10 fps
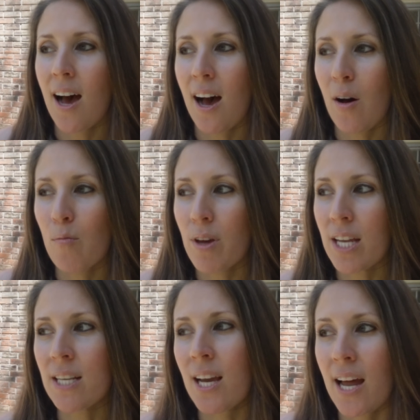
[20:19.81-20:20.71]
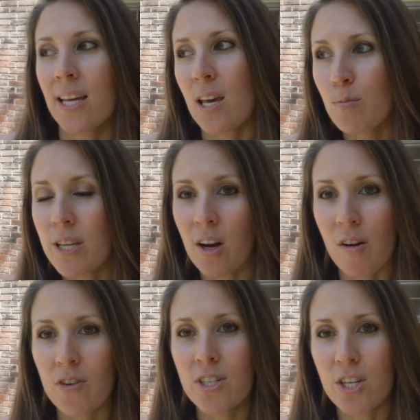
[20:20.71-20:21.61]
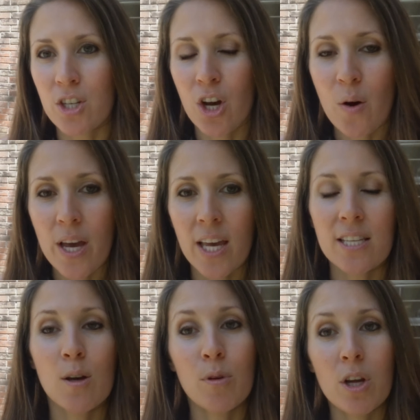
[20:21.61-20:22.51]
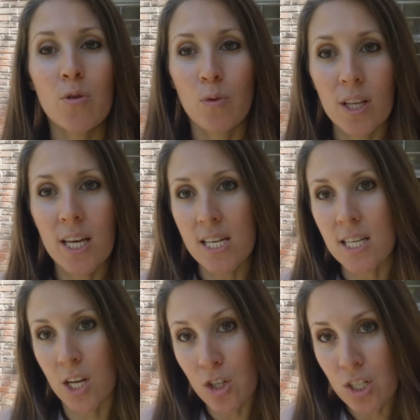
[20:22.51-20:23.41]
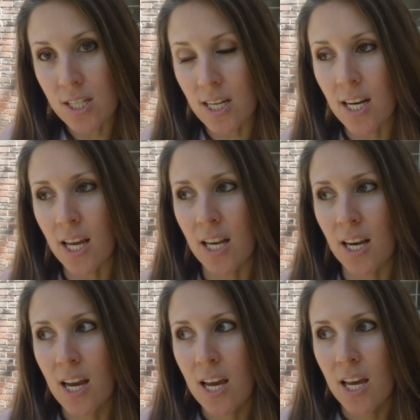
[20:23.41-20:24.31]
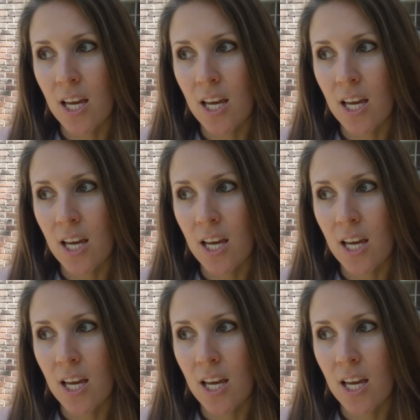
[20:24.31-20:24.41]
It kind of keeps that conversation going, and somebody who really is interested in